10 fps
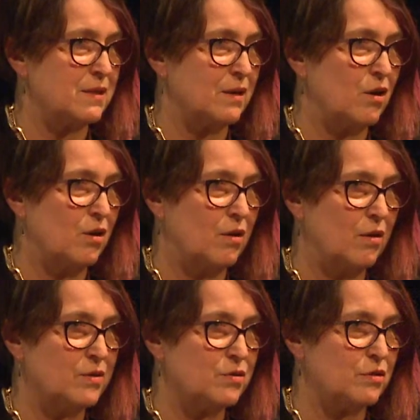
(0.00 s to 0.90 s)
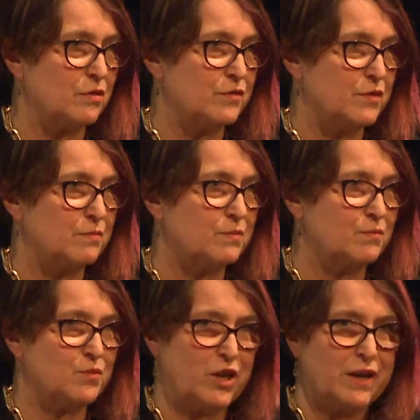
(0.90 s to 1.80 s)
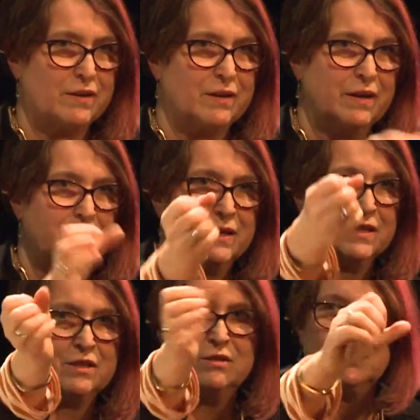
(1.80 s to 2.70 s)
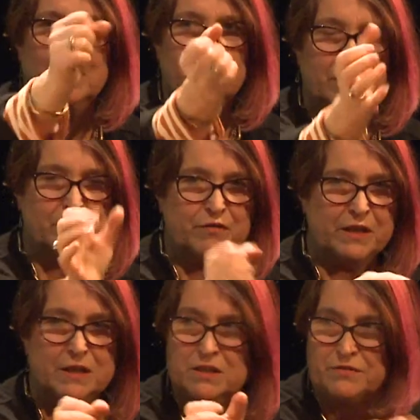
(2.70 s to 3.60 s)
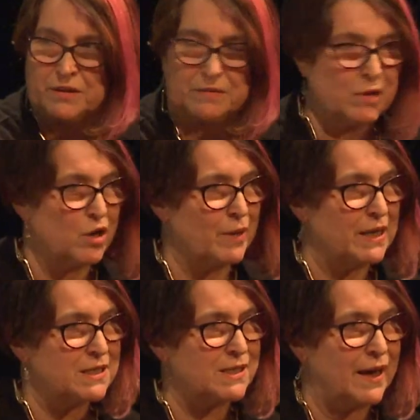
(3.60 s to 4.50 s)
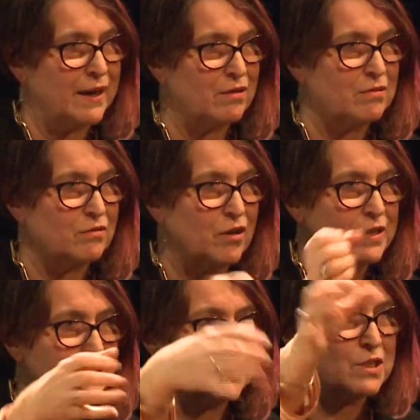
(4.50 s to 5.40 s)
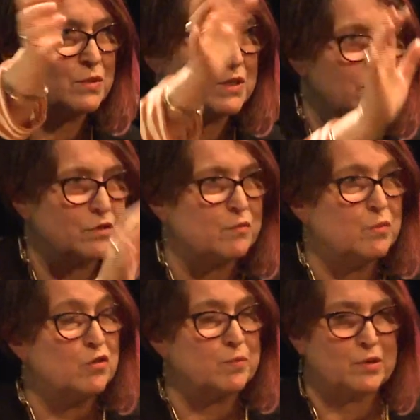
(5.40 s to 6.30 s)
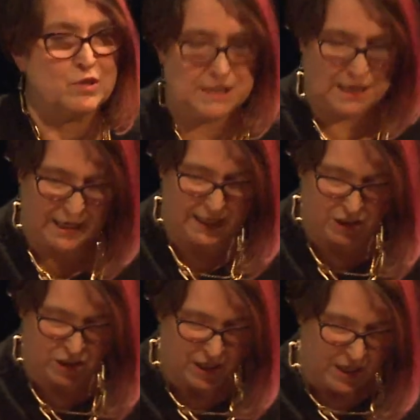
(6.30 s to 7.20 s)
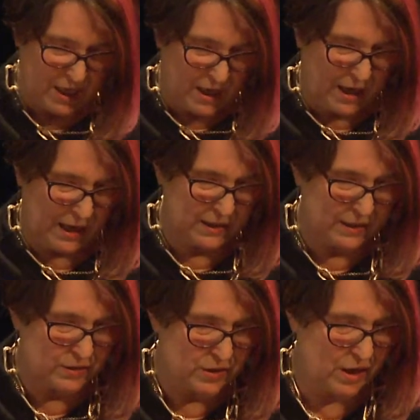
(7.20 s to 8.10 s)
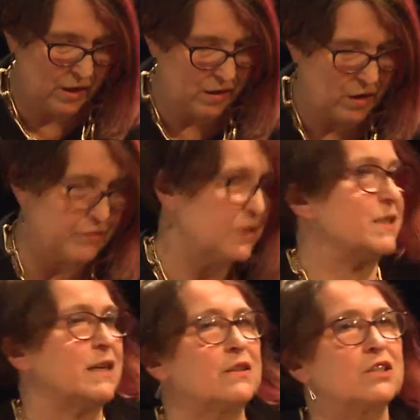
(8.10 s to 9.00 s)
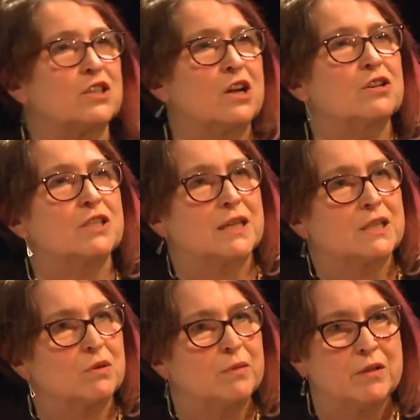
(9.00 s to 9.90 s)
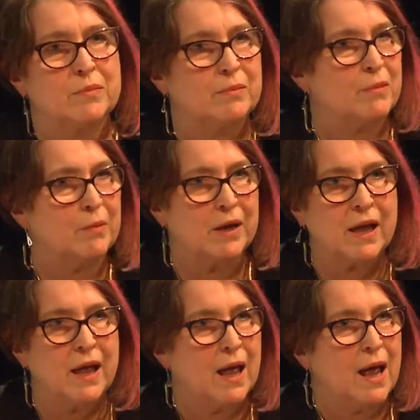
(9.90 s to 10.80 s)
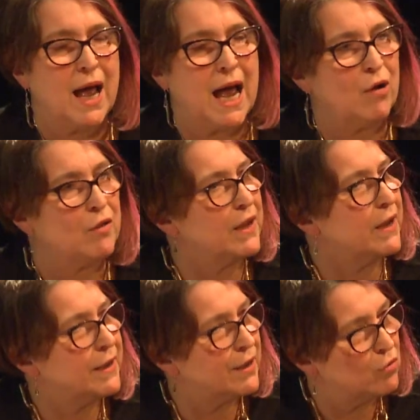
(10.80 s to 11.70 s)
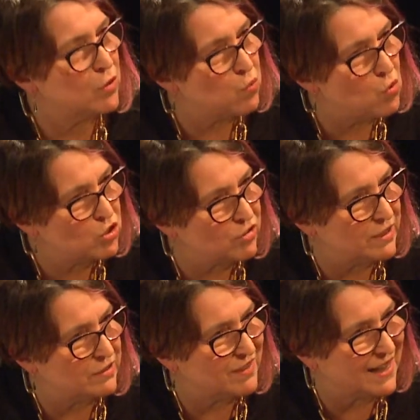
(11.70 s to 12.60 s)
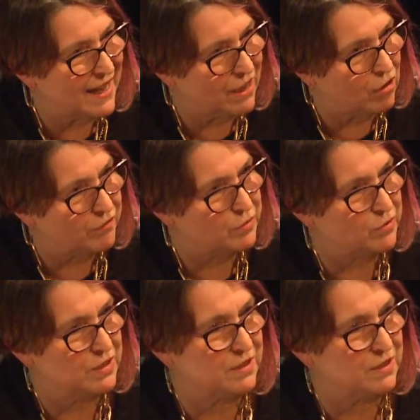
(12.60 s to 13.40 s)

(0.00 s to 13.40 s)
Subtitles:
that are sort of shaken like this to look like the fins of a mermaid's tail, right? So this was the sort of movement on stage. And a little girl, after seeing the show, she said to her mother, "But Mummy, how are they going to get all the water out of the egg afterwards?"